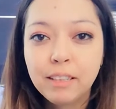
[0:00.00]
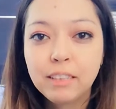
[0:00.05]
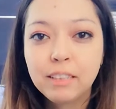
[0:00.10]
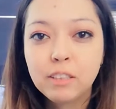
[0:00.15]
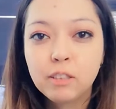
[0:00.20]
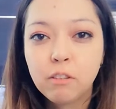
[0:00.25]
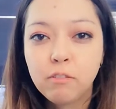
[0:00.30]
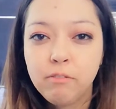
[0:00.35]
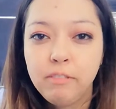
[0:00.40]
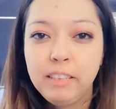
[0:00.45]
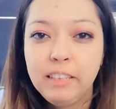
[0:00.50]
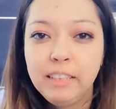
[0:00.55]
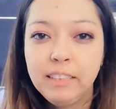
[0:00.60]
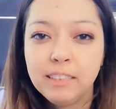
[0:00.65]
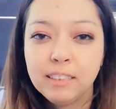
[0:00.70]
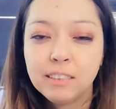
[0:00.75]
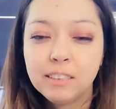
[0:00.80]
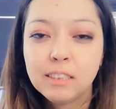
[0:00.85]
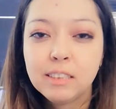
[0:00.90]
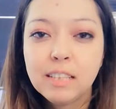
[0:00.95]
it
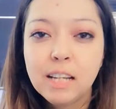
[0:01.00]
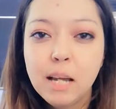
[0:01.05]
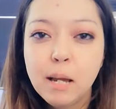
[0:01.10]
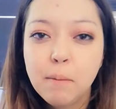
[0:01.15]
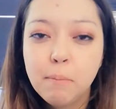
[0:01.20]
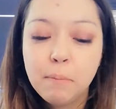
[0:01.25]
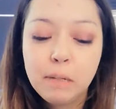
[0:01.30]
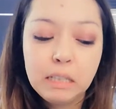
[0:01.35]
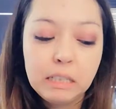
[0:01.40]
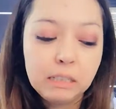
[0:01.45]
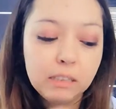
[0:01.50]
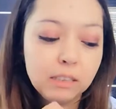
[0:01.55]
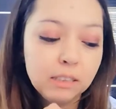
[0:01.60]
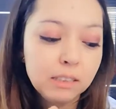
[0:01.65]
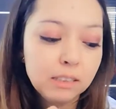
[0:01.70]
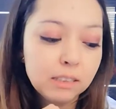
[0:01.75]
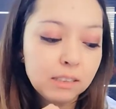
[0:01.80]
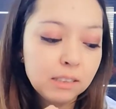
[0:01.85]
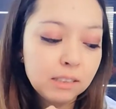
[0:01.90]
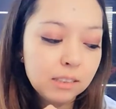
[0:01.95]
convenient
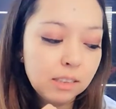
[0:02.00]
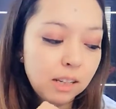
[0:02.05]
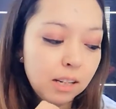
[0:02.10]
because